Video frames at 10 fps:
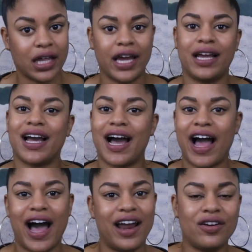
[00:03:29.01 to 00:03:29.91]
Like,
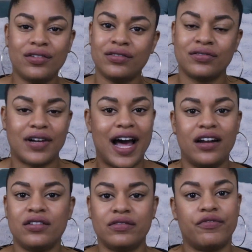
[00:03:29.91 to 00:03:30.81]
I
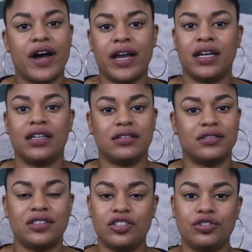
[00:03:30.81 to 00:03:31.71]
don't find
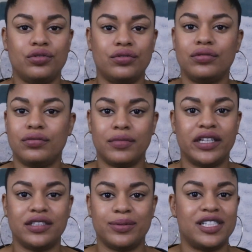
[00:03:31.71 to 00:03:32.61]
too
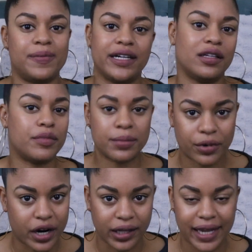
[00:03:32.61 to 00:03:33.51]
much respect in people
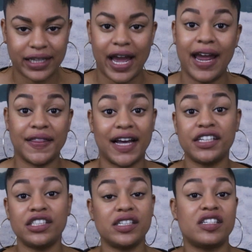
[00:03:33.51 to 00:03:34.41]
who are like that, and
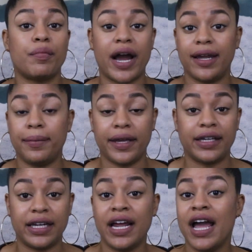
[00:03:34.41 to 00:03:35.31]
that's just my
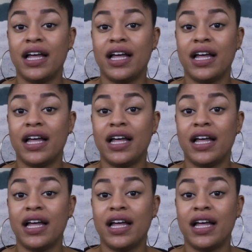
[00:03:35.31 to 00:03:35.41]
opinion.